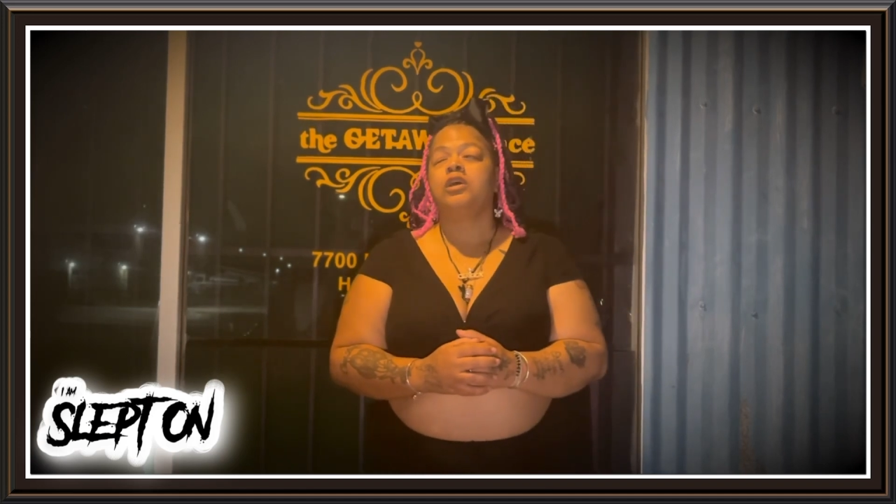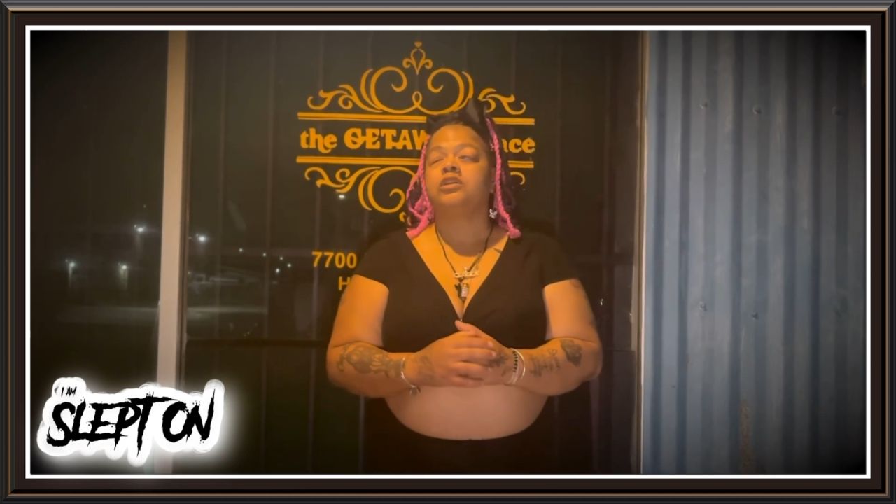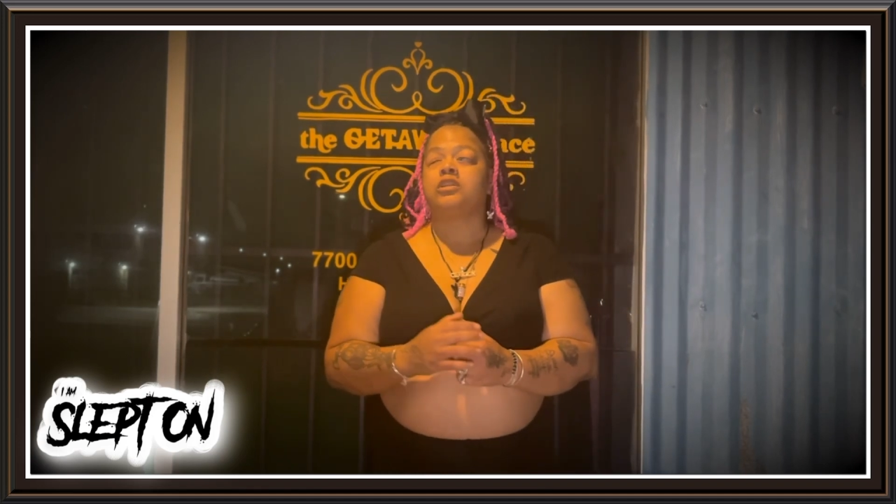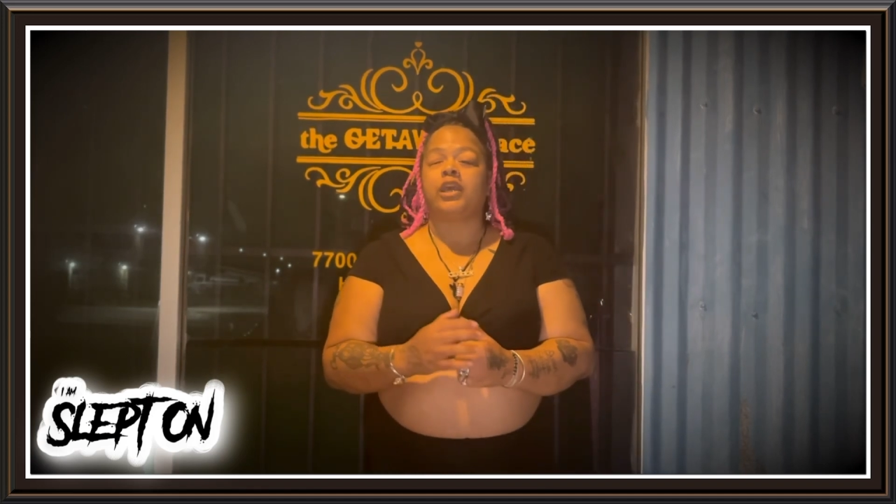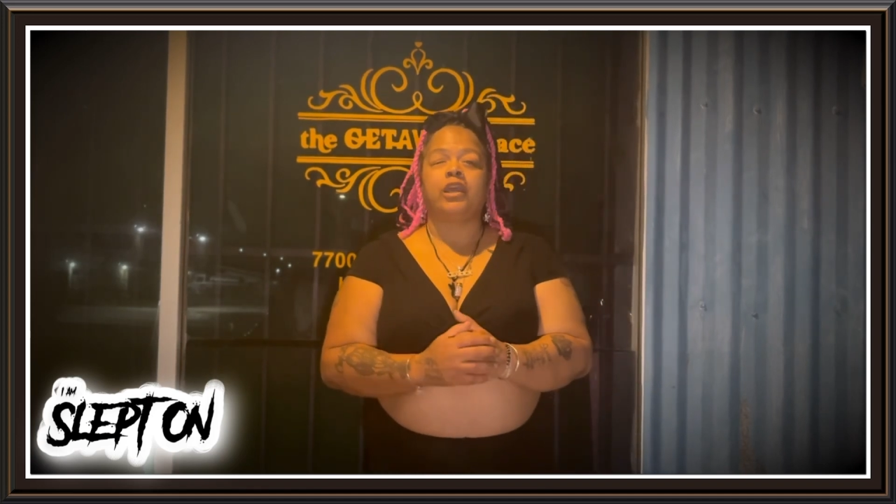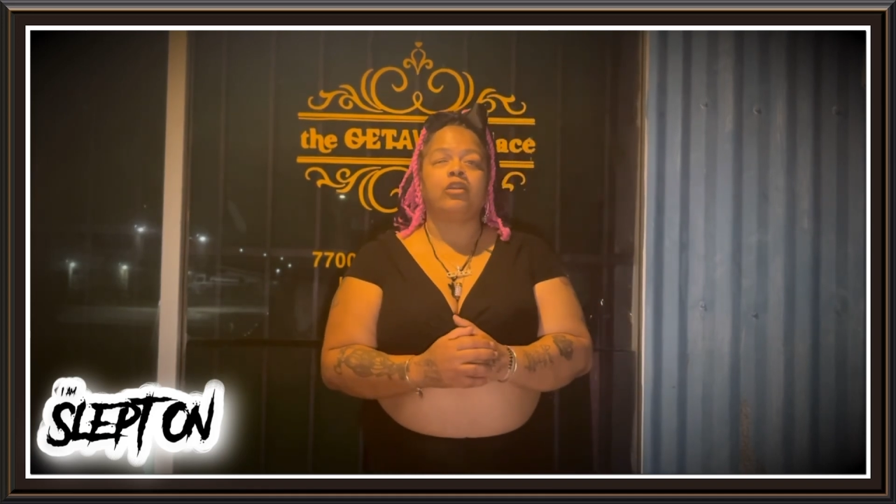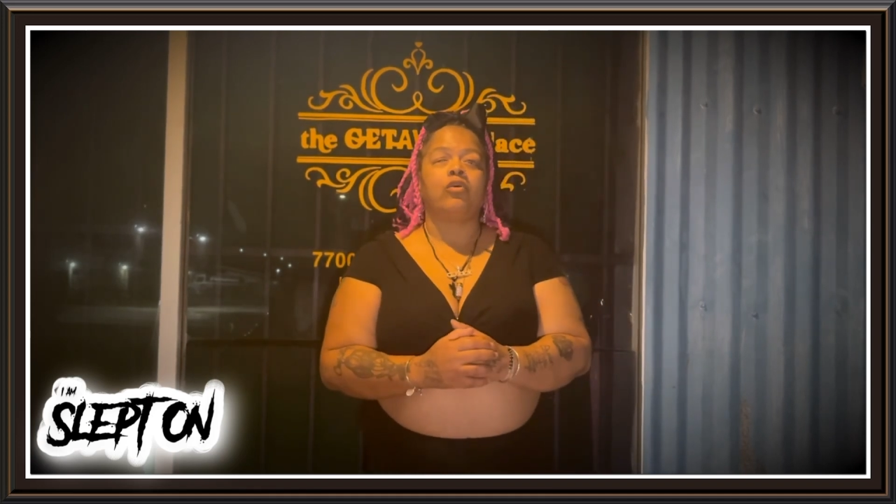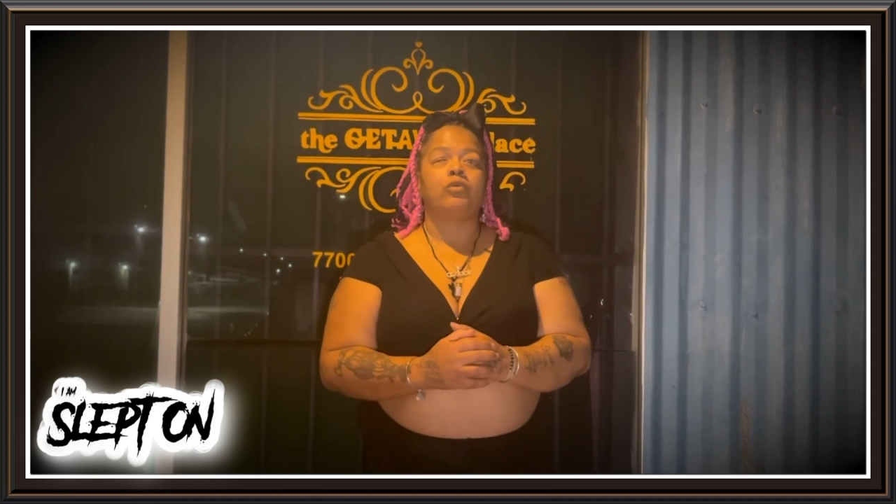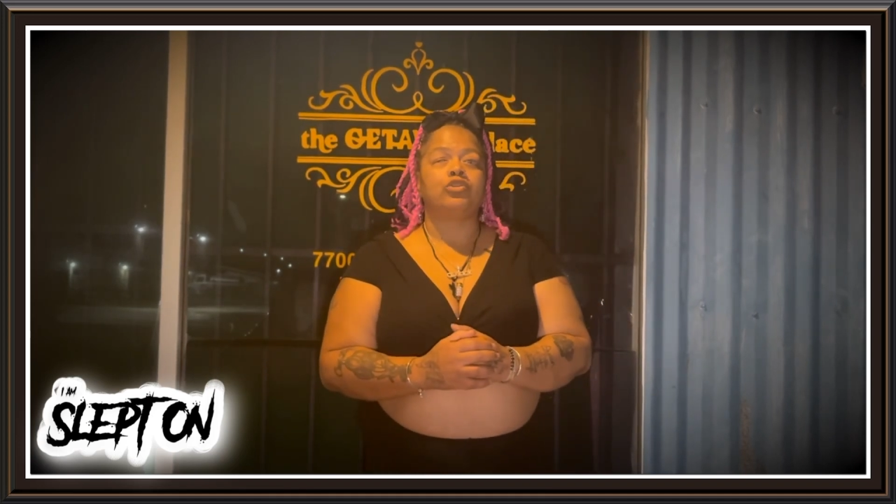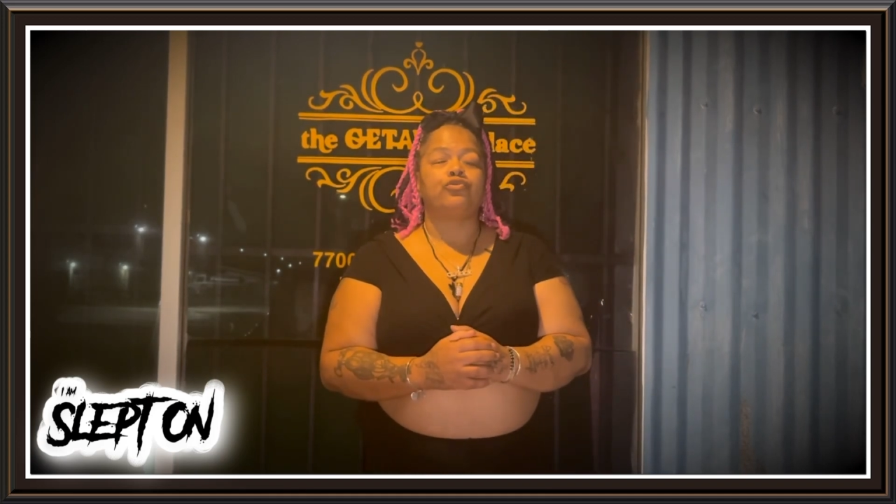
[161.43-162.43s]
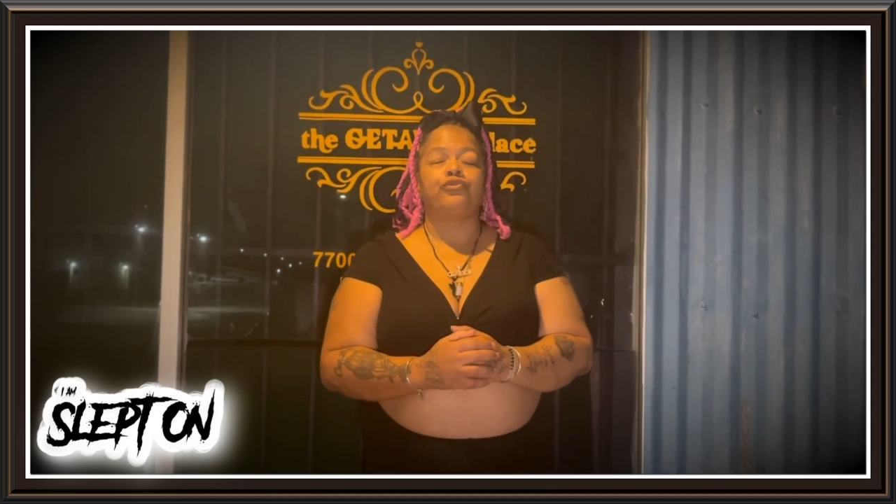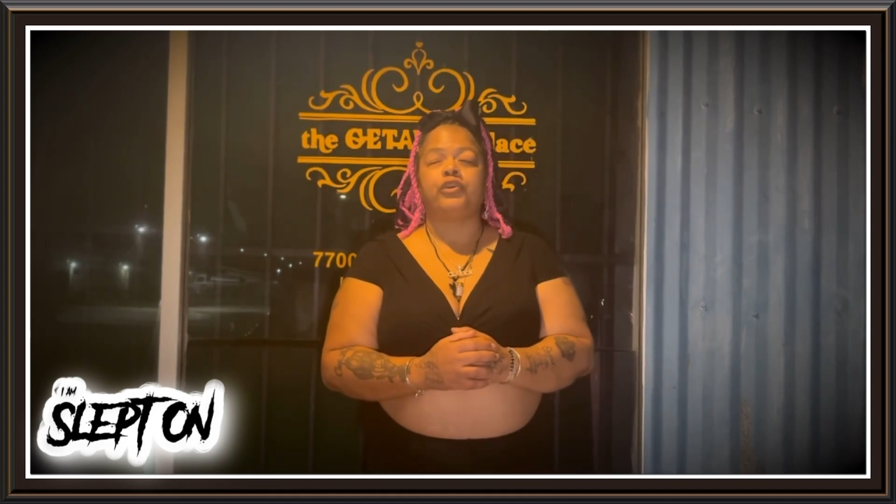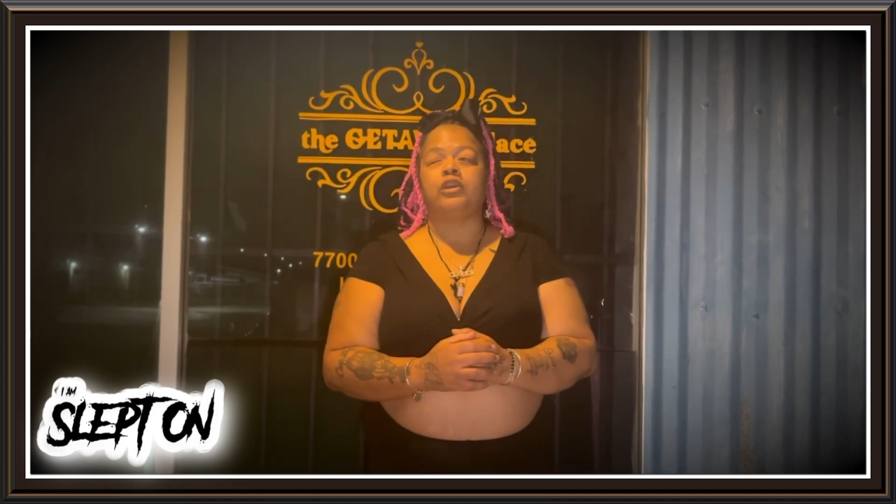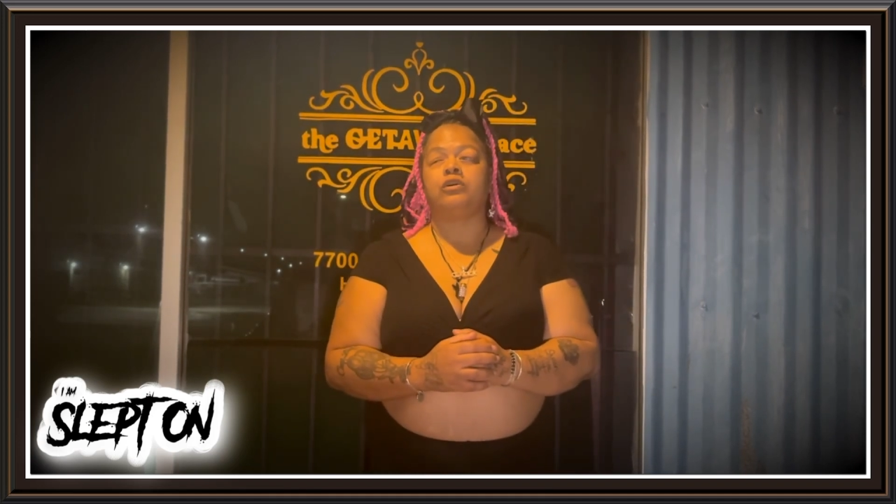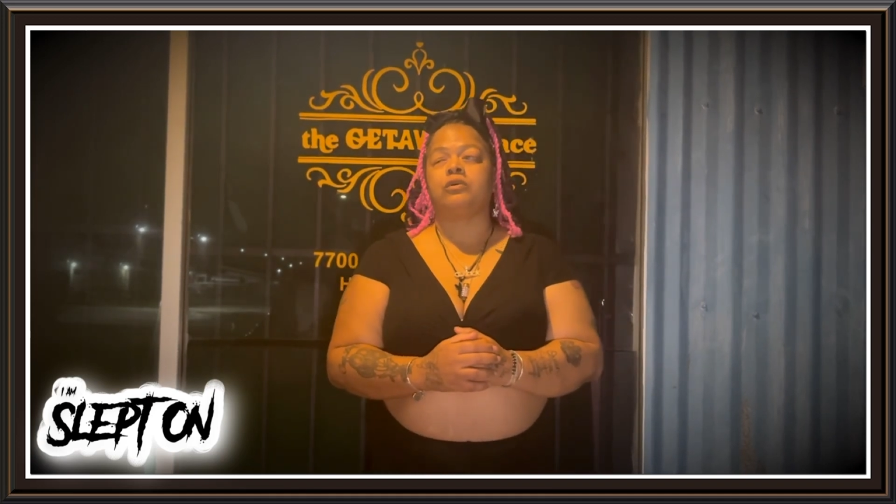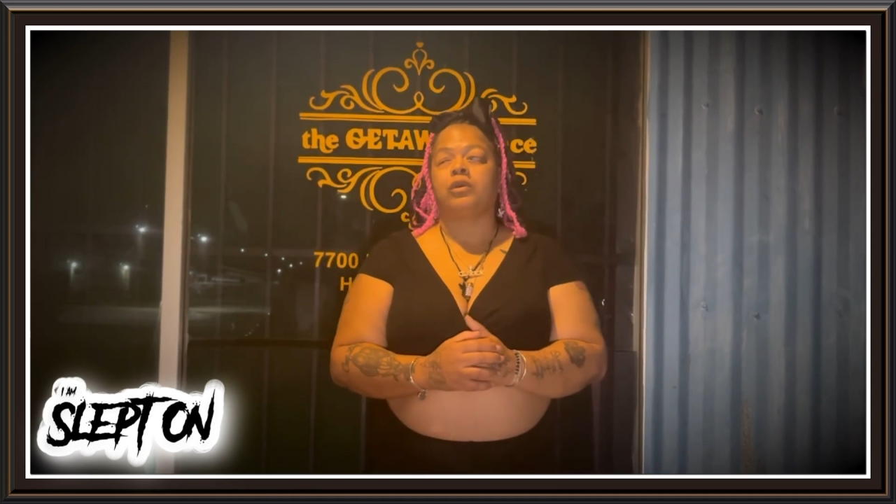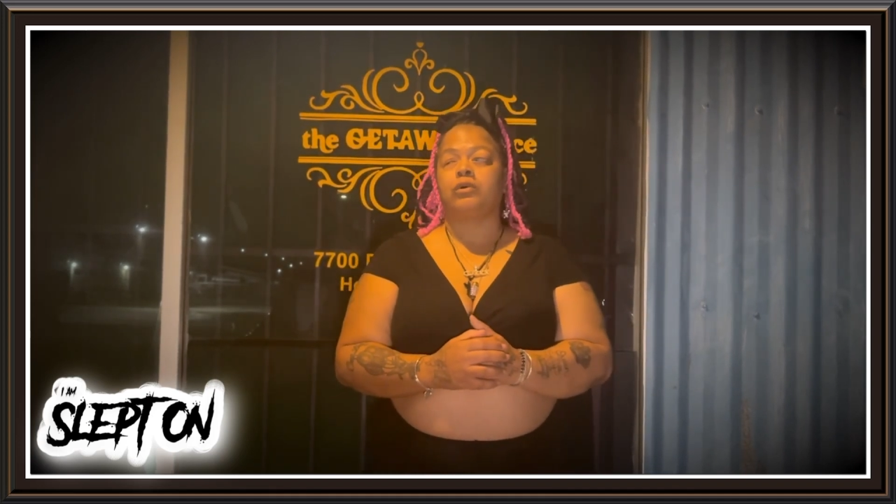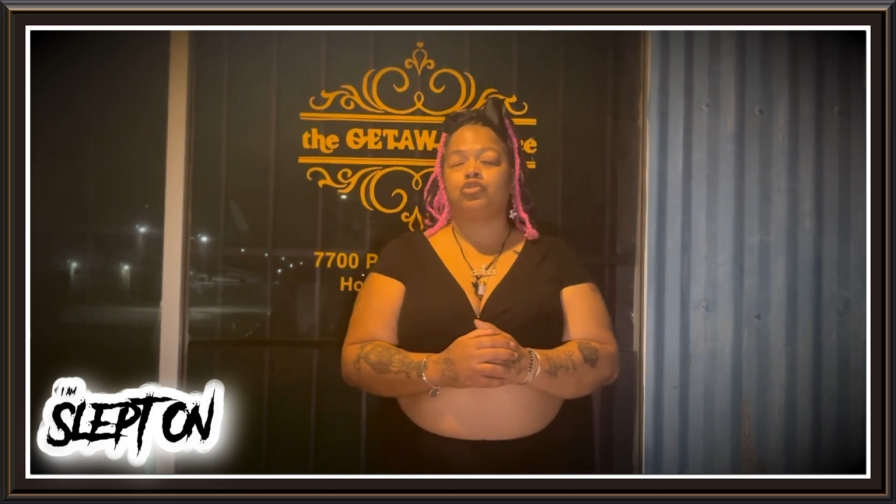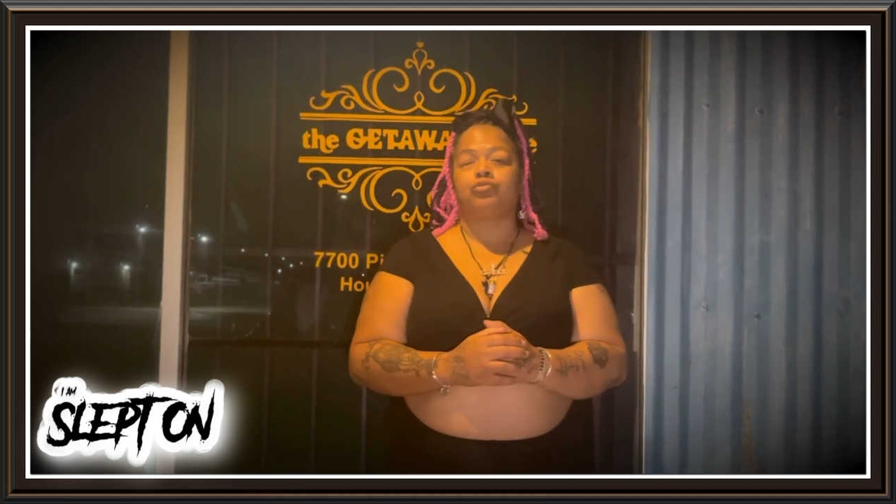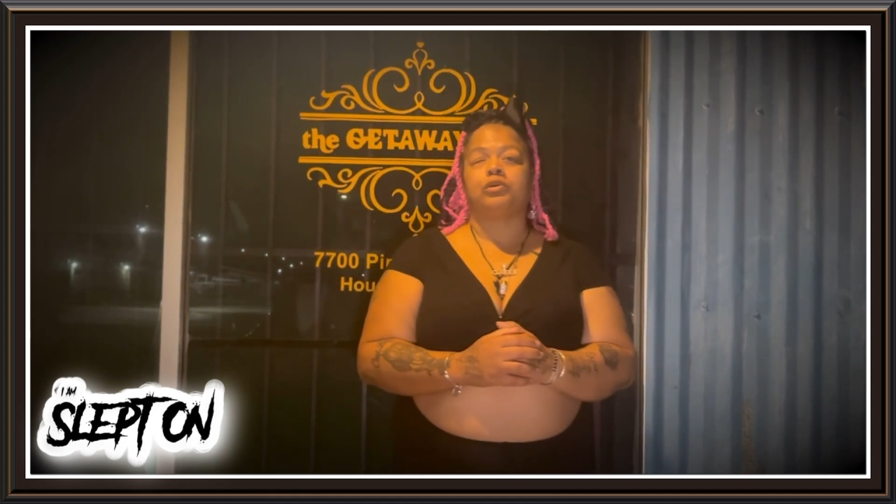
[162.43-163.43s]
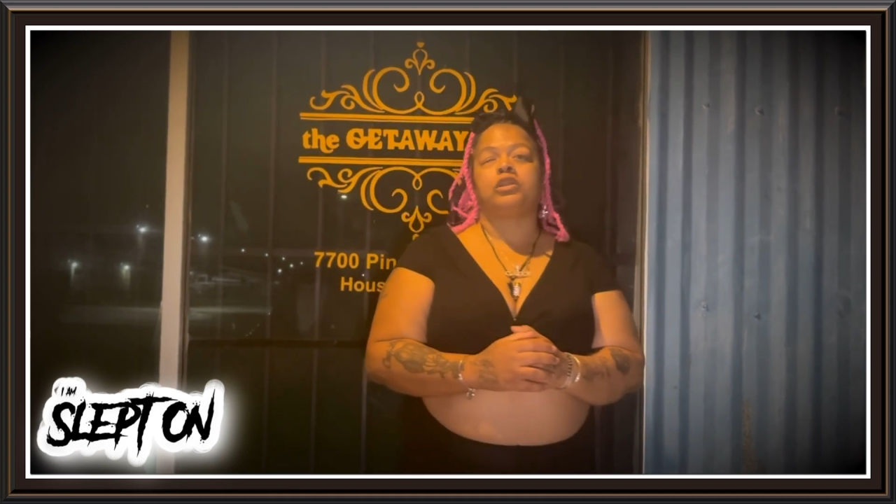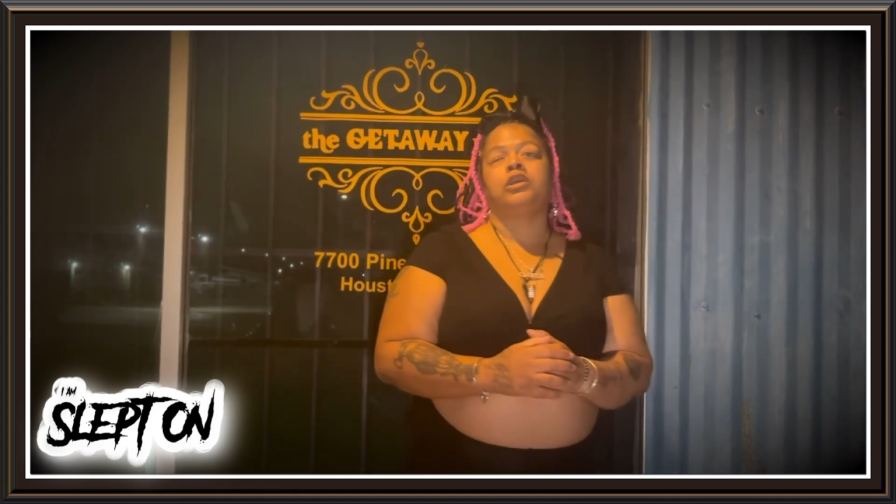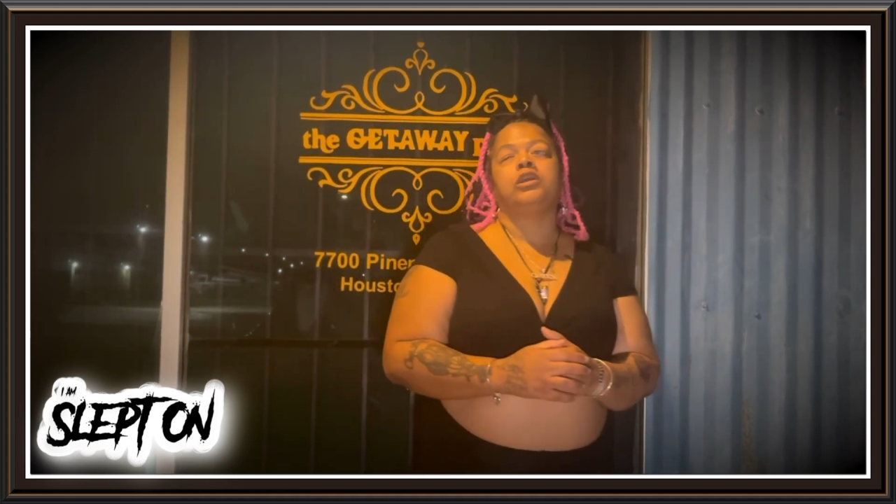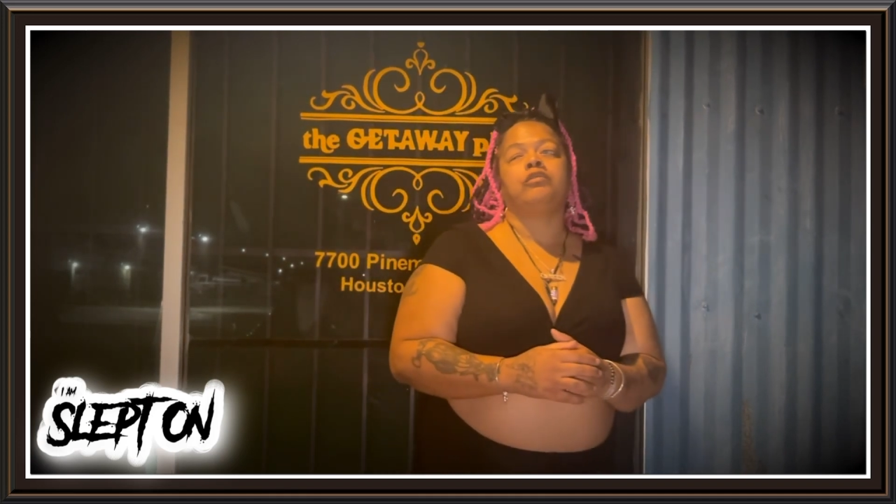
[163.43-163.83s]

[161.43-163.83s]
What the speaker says: Stand on what you feel and what you believe,